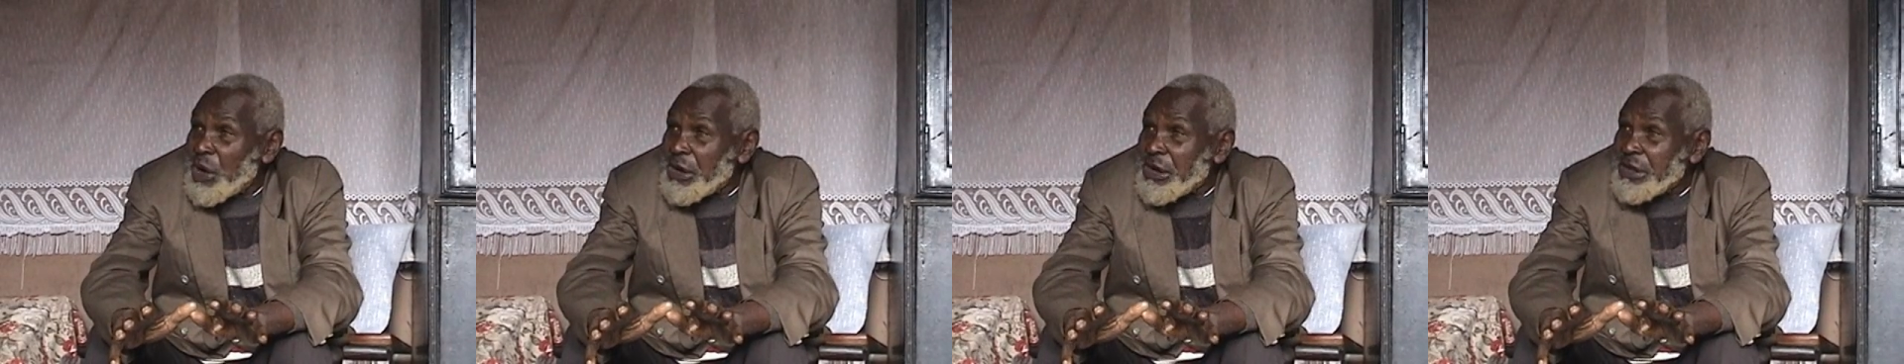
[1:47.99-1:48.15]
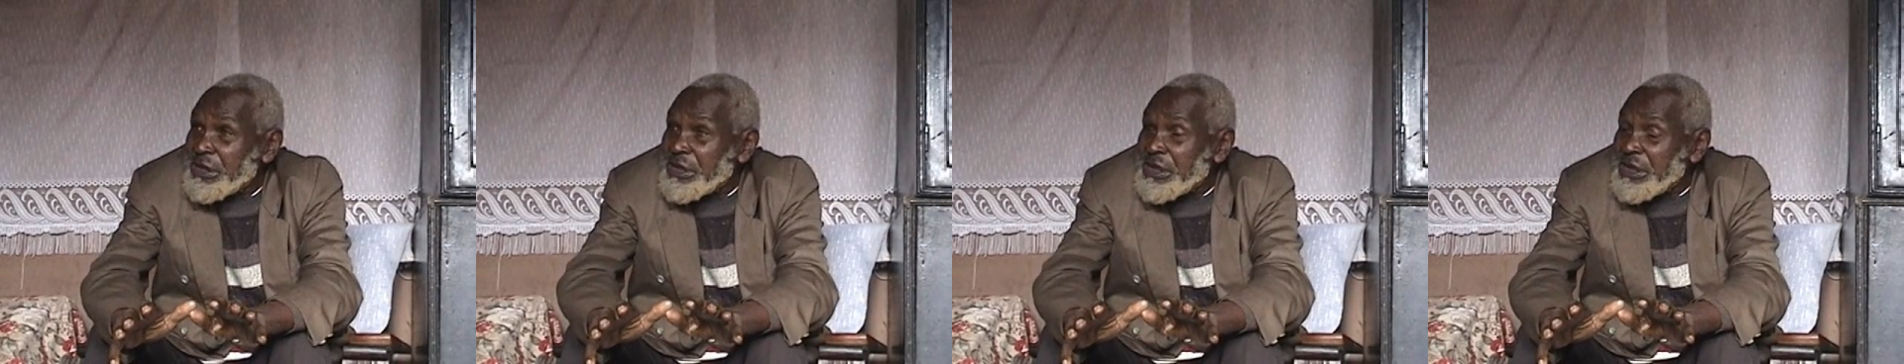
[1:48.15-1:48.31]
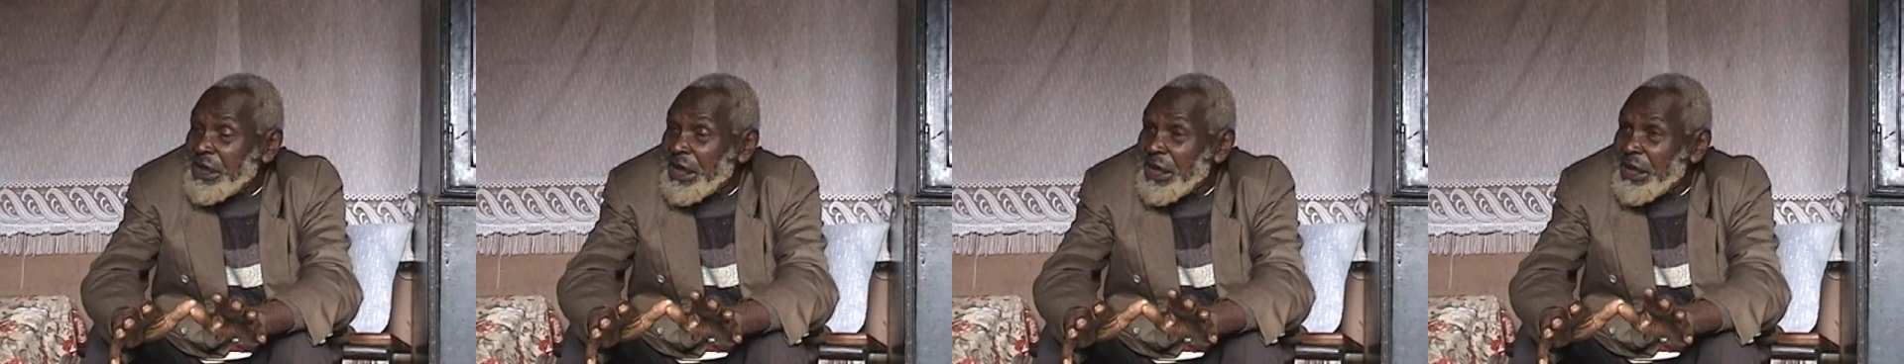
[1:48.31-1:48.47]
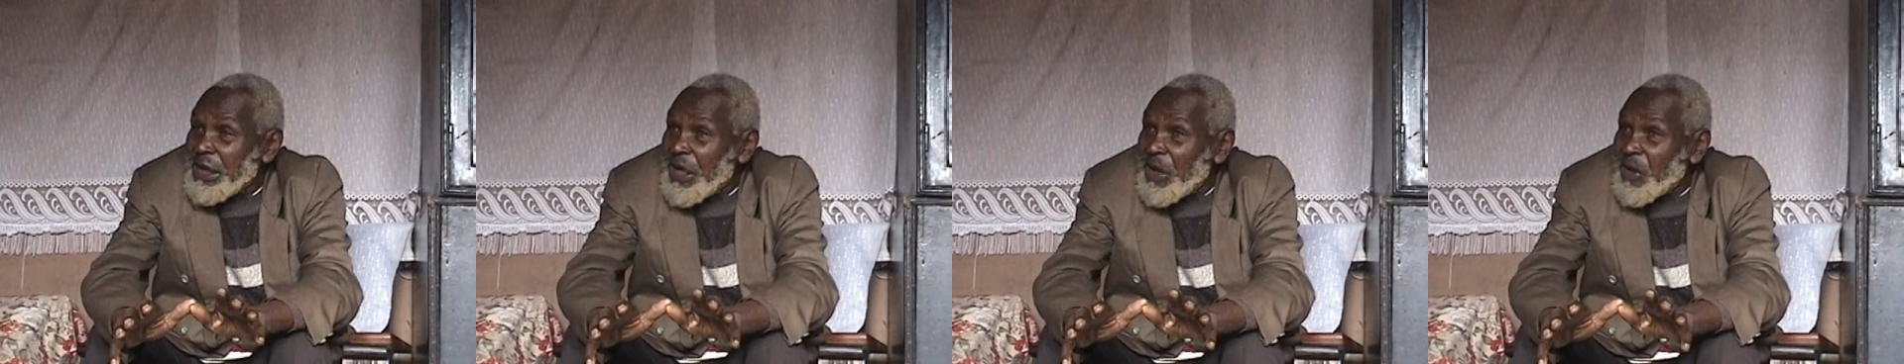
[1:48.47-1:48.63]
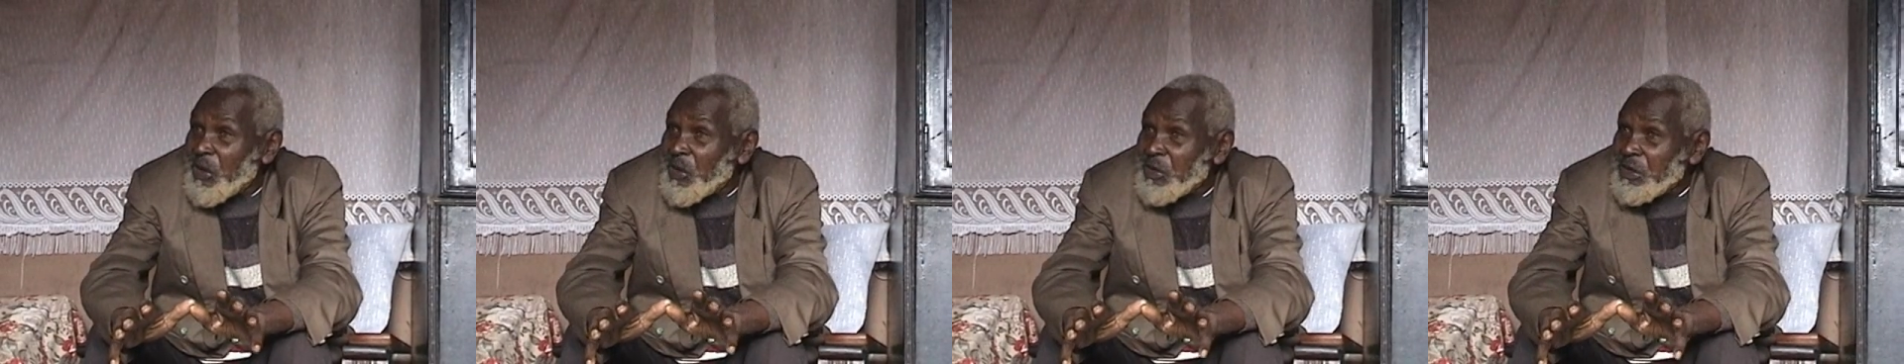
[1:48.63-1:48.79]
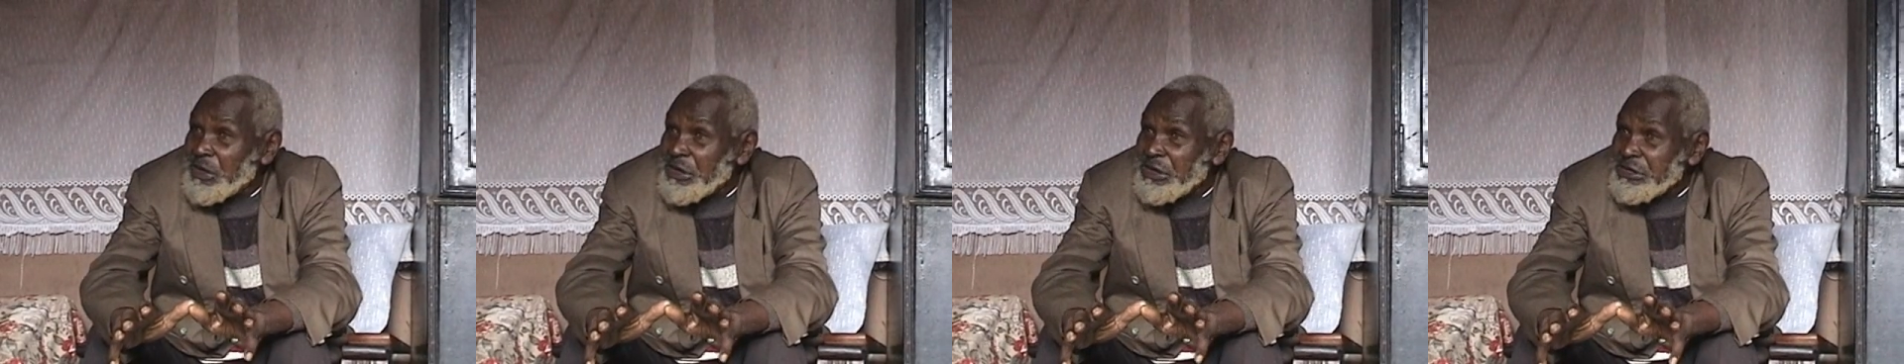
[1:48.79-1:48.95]
driven
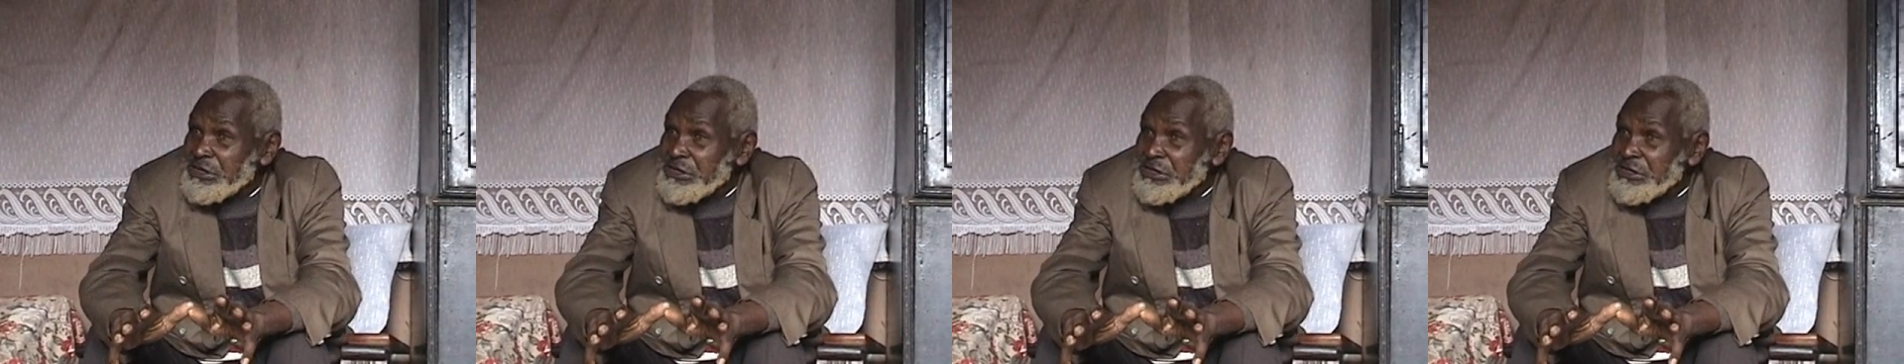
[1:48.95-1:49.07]
out of